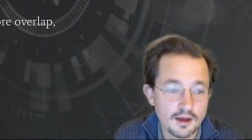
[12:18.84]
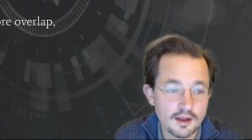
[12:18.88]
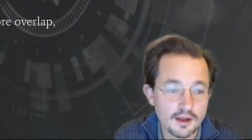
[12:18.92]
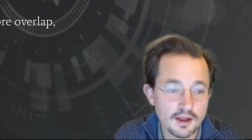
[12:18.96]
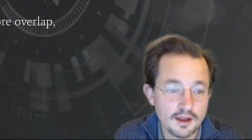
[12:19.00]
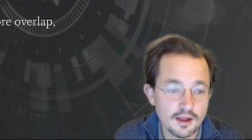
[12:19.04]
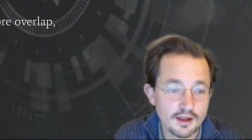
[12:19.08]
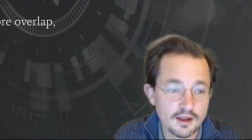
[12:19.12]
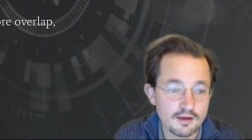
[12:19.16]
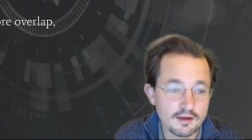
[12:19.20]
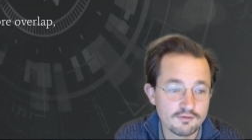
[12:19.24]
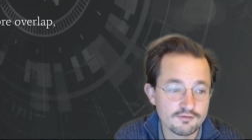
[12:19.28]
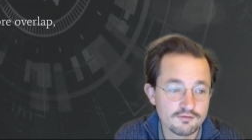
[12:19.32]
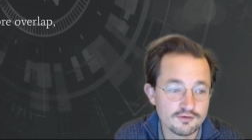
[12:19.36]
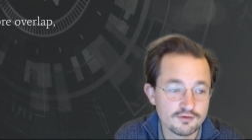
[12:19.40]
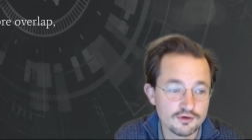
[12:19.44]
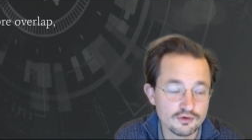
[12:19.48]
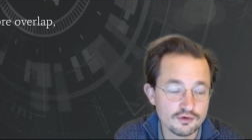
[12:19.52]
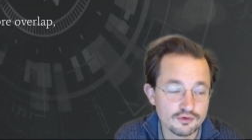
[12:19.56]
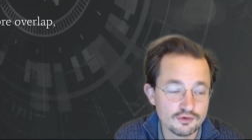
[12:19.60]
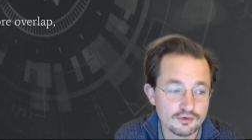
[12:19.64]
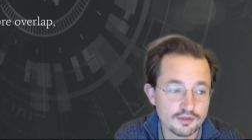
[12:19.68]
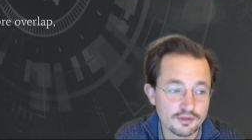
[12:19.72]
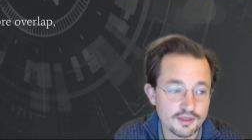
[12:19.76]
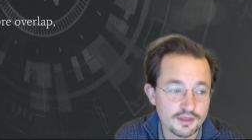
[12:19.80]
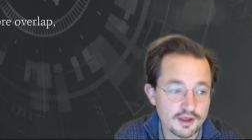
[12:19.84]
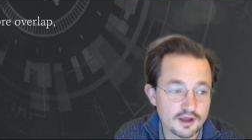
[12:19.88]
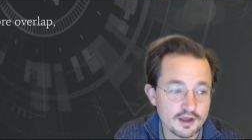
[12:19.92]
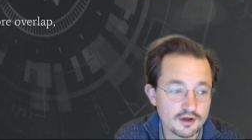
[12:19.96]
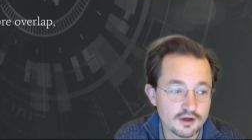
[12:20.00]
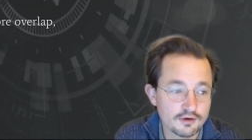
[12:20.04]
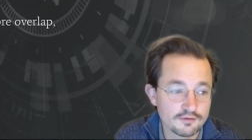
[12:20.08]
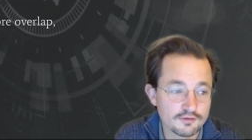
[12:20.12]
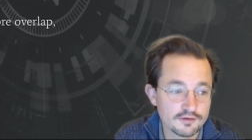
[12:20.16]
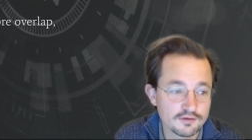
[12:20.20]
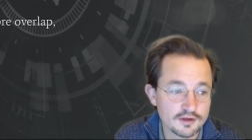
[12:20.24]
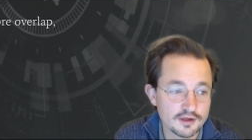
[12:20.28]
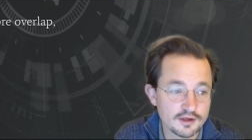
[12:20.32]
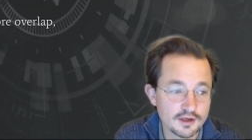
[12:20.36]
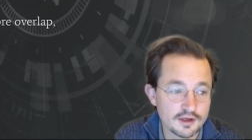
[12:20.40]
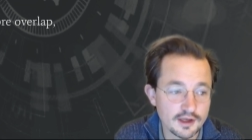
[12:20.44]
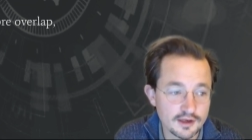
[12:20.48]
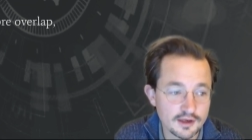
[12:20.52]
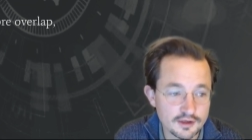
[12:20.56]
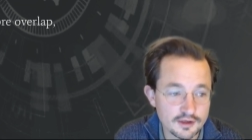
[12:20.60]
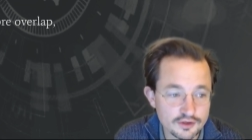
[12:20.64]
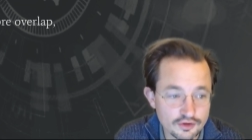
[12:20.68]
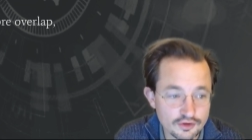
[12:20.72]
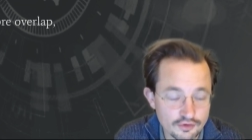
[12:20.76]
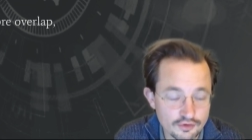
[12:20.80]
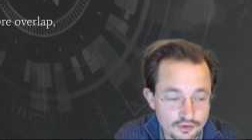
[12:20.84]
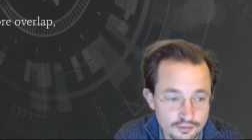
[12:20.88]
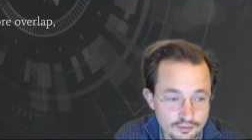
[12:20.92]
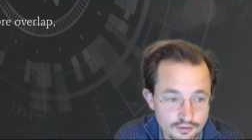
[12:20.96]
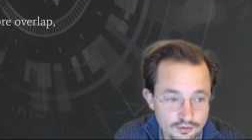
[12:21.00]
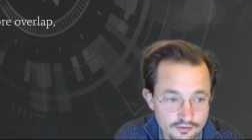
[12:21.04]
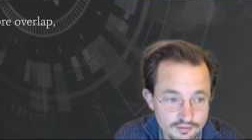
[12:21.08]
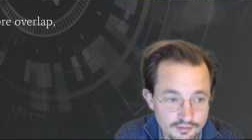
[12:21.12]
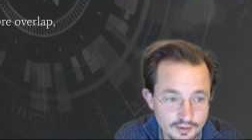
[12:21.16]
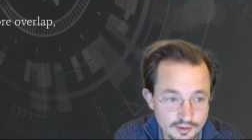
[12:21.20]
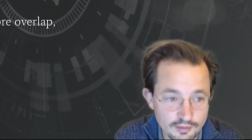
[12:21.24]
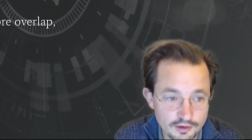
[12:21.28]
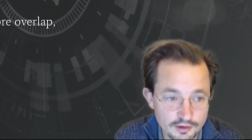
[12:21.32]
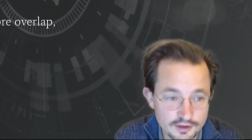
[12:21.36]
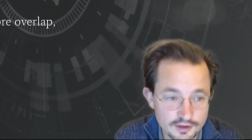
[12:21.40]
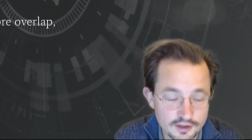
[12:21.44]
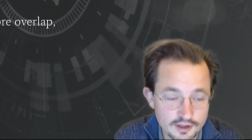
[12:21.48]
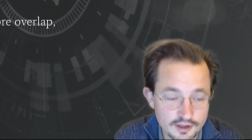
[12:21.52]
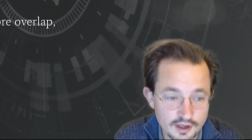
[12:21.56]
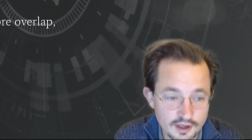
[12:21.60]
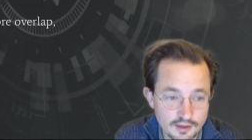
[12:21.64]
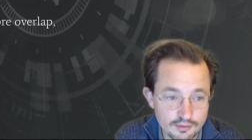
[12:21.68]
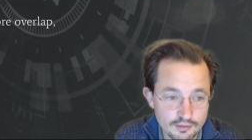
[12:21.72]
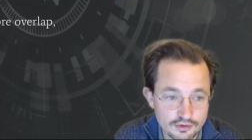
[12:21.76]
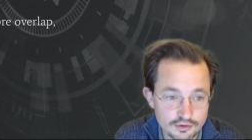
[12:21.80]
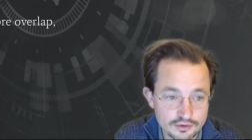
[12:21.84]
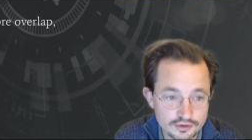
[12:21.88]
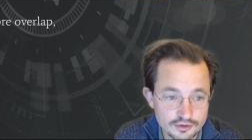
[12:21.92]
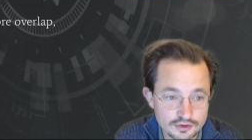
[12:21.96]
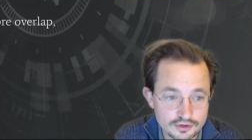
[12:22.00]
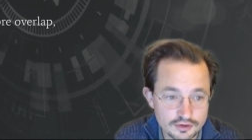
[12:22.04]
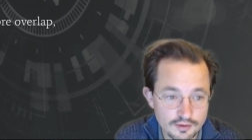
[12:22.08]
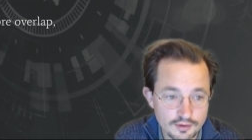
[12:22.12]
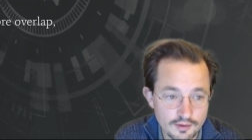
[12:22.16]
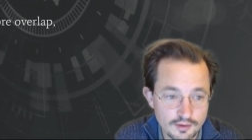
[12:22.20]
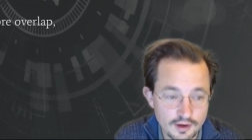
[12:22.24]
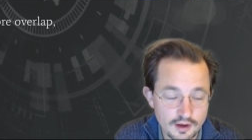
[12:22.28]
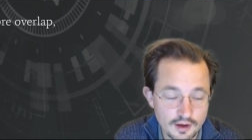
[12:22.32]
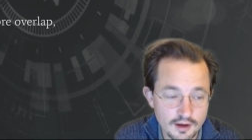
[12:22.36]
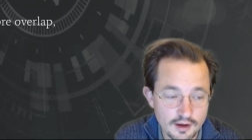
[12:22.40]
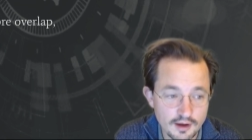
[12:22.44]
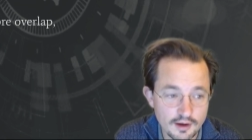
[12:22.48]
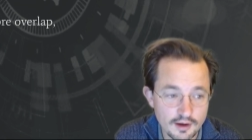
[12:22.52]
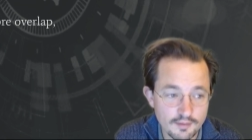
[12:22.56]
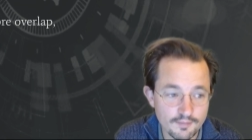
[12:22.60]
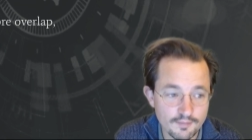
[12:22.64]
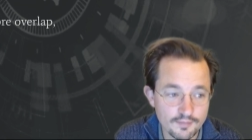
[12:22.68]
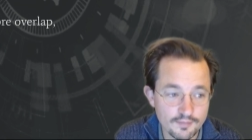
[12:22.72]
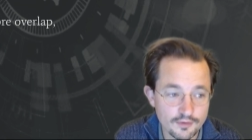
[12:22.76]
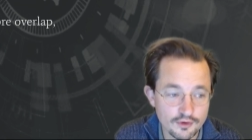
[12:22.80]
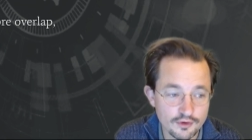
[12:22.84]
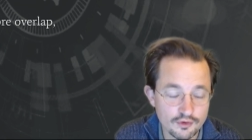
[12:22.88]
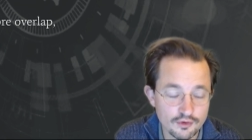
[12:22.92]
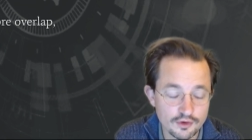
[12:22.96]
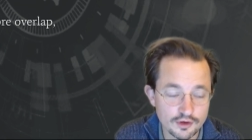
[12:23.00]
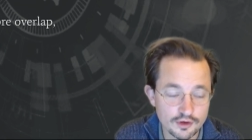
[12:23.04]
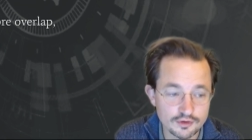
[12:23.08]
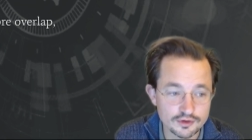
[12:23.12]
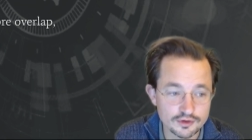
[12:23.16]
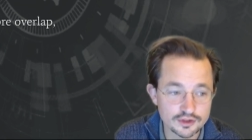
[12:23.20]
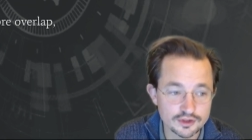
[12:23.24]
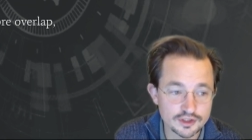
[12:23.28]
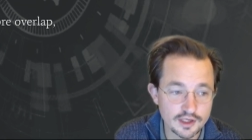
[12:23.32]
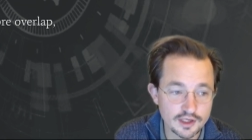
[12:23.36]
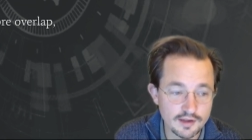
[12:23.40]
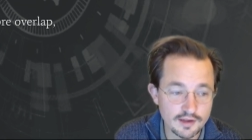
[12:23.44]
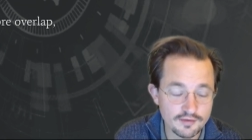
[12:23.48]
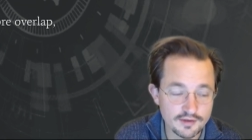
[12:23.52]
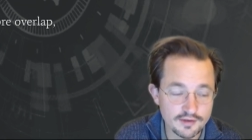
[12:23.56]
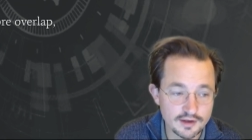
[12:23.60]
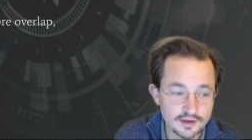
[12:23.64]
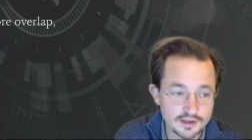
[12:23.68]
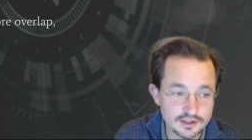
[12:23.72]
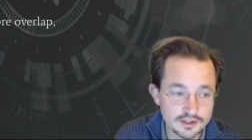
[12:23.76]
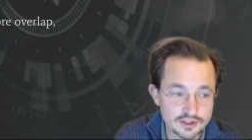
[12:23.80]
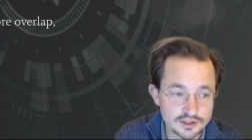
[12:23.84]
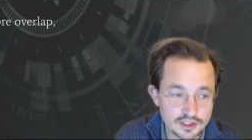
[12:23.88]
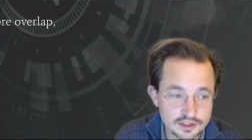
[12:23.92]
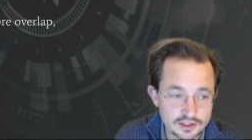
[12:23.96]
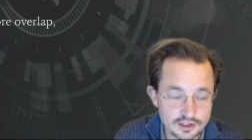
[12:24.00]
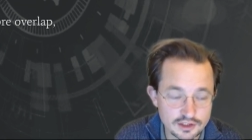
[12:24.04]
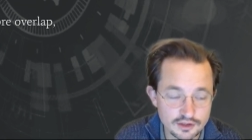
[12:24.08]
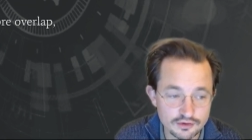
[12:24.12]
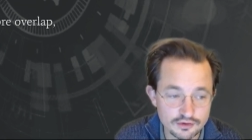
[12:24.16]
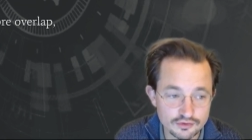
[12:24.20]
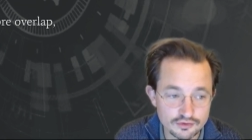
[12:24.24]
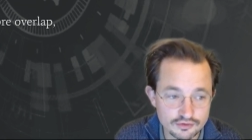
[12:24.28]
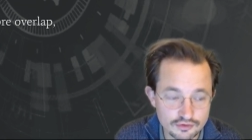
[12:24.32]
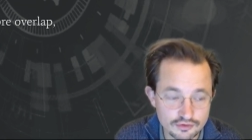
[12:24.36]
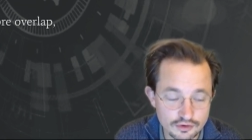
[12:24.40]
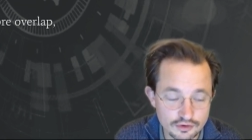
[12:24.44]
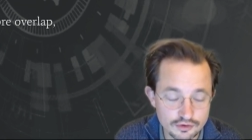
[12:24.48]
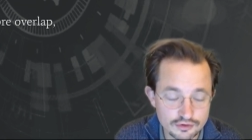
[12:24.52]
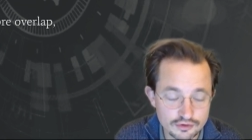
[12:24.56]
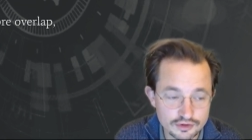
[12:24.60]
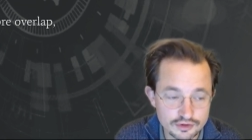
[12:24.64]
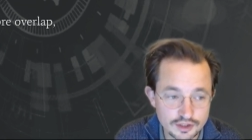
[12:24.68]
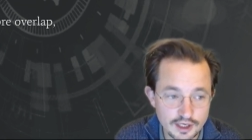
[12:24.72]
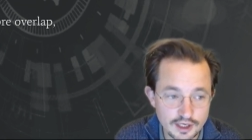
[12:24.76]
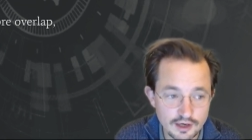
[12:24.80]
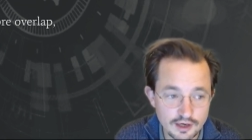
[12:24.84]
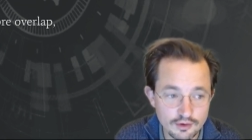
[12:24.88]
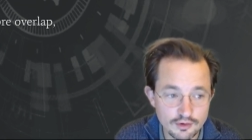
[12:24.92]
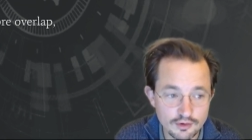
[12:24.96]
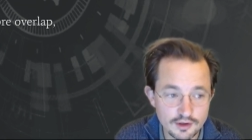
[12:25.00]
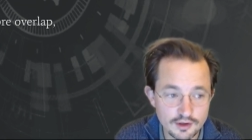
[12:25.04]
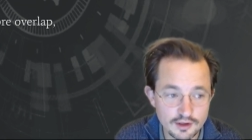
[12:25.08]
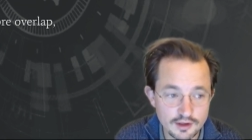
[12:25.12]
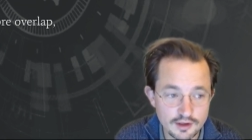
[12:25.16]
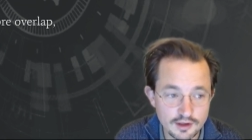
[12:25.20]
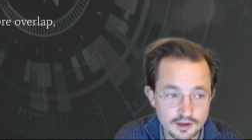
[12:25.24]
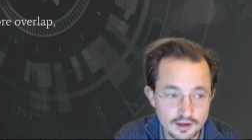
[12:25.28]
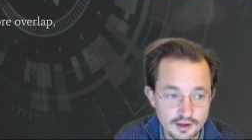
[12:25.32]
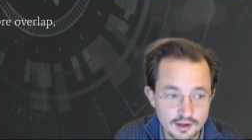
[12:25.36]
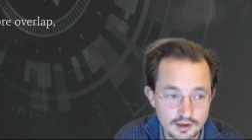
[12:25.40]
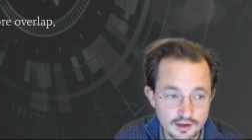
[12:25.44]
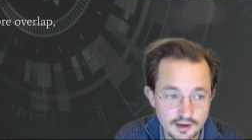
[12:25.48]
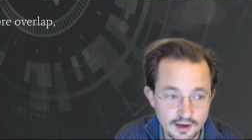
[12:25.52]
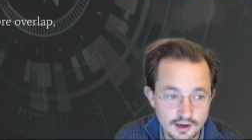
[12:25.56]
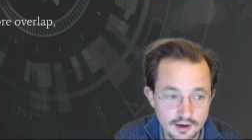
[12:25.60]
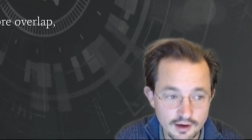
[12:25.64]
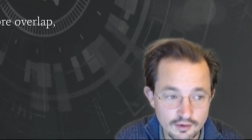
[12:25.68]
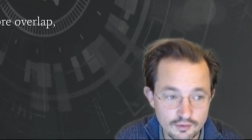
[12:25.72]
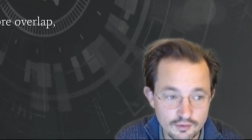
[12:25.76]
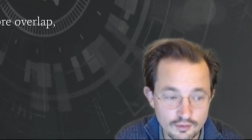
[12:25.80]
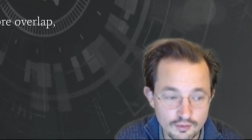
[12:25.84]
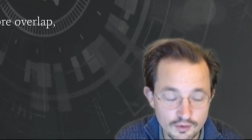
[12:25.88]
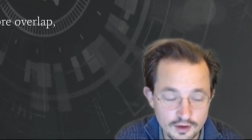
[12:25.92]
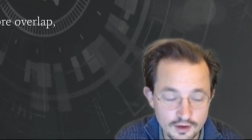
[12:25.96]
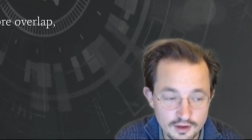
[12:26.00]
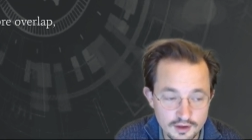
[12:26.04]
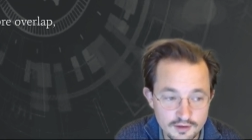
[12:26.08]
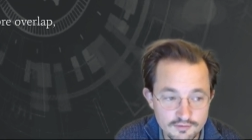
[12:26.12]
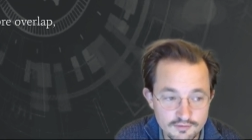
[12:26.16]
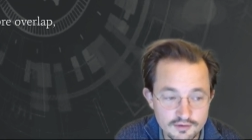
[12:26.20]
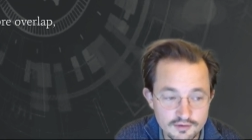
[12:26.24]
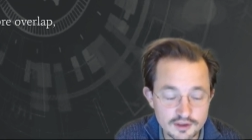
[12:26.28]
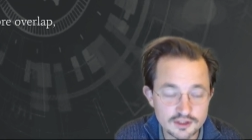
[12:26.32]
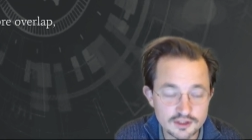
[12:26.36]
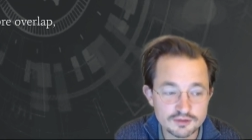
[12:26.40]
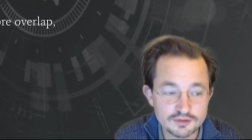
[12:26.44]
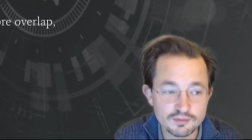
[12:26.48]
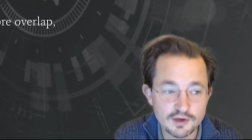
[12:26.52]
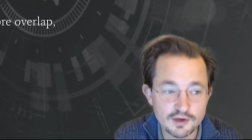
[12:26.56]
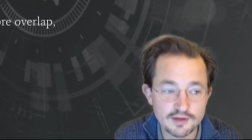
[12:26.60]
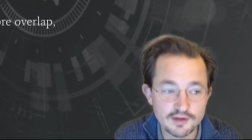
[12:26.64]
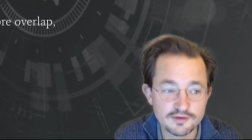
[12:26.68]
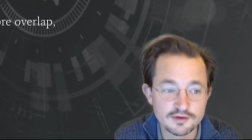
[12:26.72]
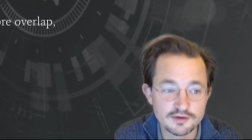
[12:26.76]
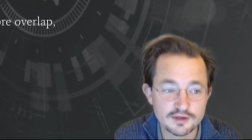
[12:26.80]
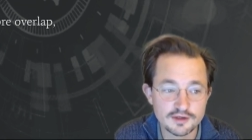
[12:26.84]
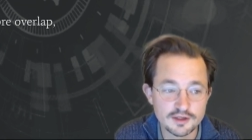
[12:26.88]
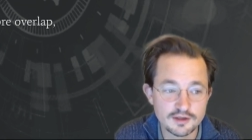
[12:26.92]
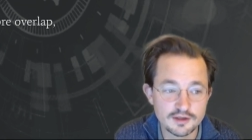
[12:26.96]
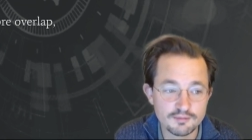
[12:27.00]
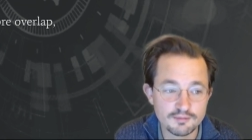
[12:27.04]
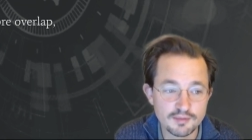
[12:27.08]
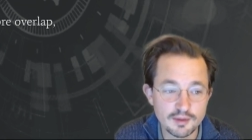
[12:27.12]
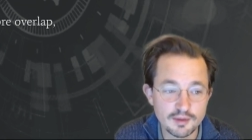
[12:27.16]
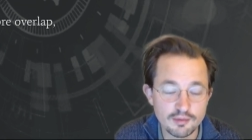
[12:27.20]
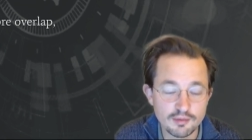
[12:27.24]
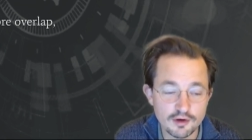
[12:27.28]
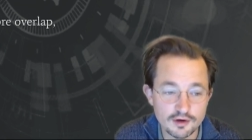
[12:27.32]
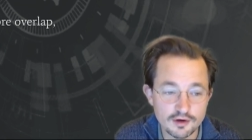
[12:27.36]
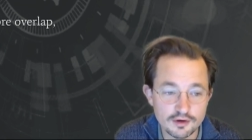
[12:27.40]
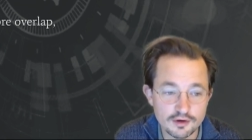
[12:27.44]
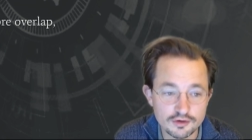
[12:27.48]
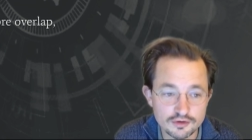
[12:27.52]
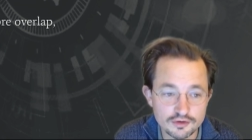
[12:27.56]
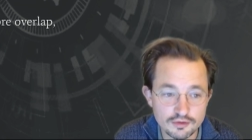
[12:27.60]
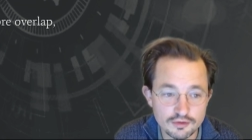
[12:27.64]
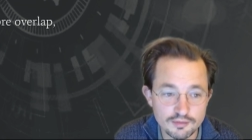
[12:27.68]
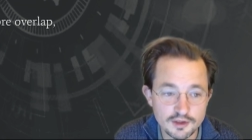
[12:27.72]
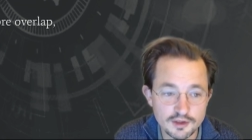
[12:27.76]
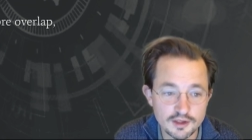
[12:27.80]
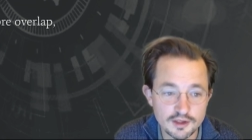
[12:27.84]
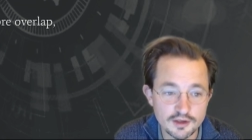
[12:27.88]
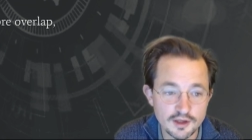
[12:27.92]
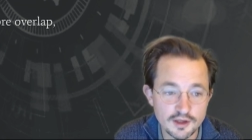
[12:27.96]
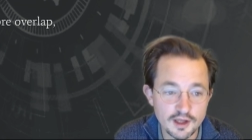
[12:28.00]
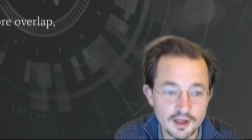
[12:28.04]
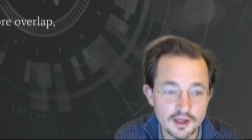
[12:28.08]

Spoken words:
If you think of the initial number of people at the tables, you can understand that this actually controls how evenly spread the people are going to be.